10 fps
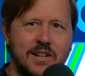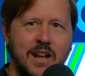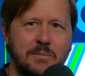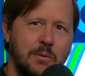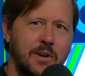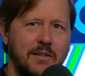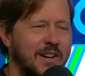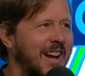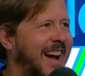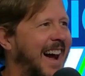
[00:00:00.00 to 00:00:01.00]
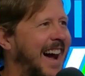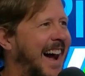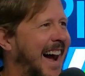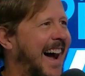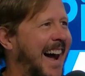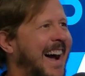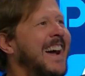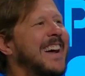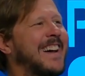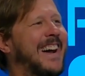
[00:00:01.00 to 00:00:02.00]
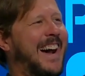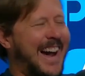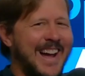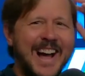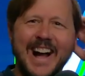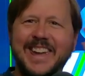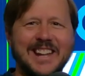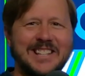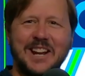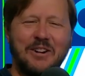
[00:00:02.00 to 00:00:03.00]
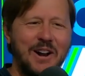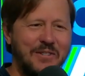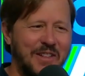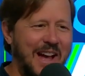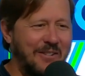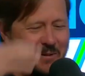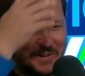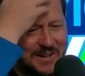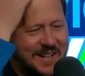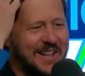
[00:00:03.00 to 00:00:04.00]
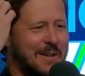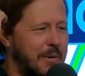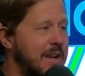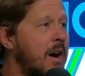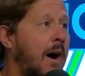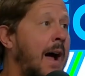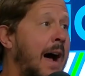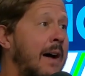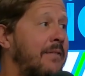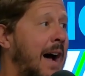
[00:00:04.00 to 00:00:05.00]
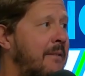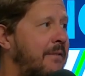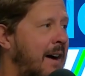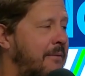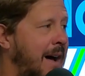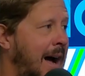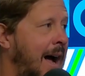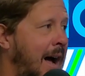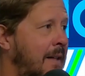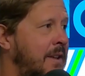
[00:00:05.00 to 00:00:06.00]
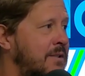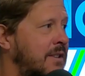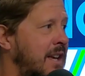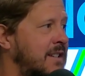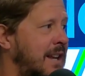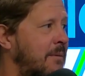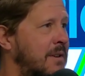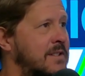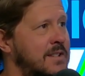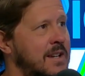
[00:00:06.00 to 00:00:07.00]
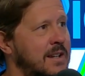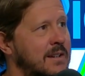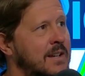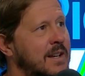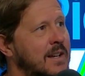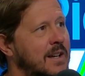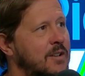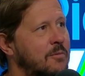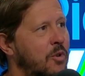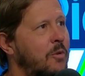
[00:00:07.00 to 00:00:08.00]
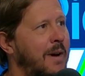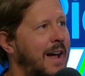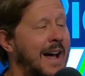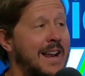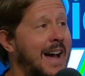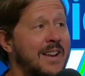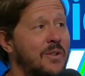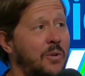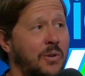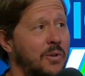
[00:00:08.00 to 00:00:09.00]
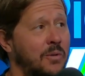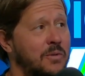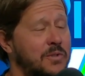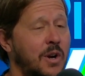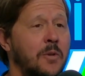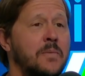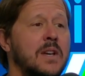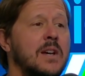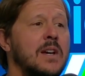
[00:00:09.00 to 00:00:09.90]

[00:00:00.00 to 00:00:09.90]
chance, but whatever. I can't take credit for that one, but no, I've these are things that I want to see and do more about. I had no clue. So